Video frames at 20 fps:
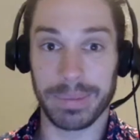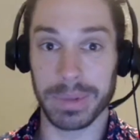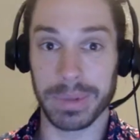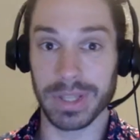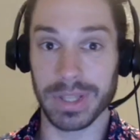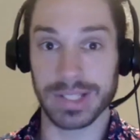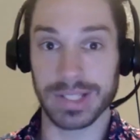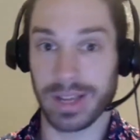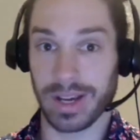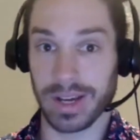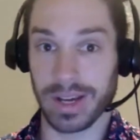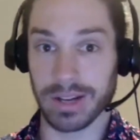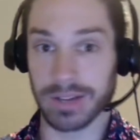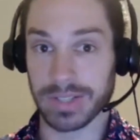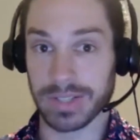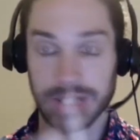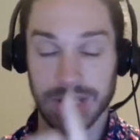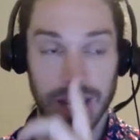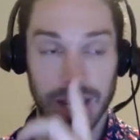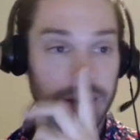in this kind of
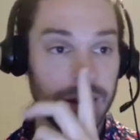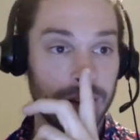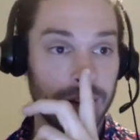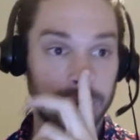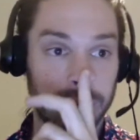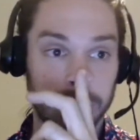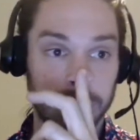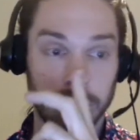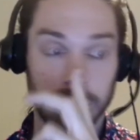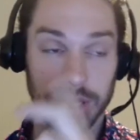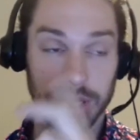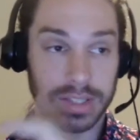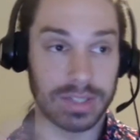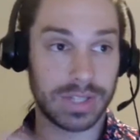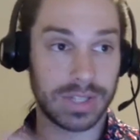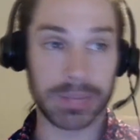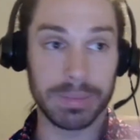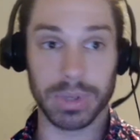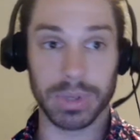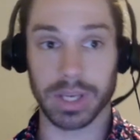standoff for, it
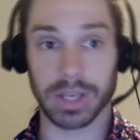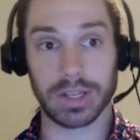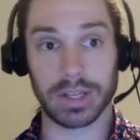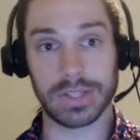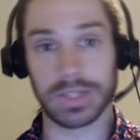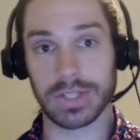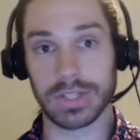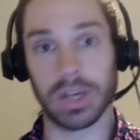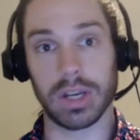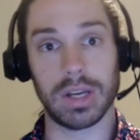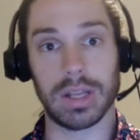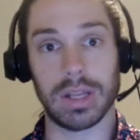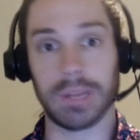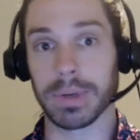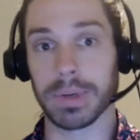seemed like an eternity,